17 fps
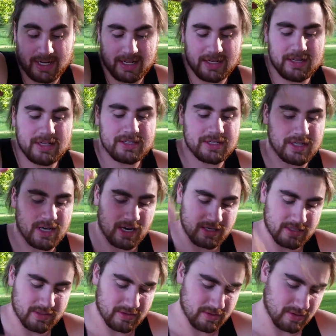this
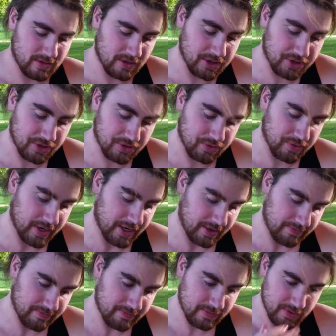sucks. There's 3.
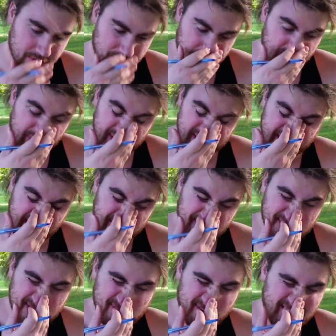There's 3 that I
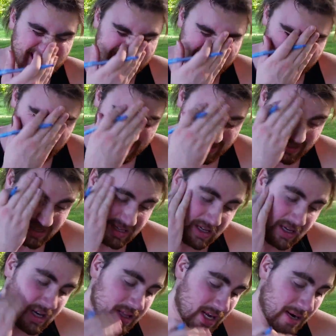really want to get.
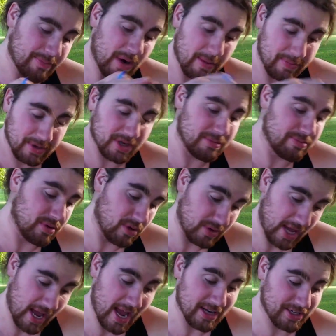That I'm probably going to blow
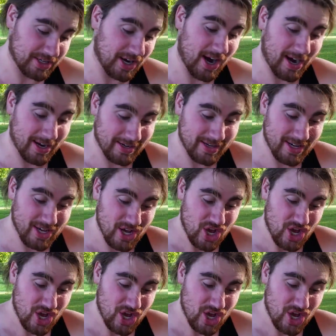cash on.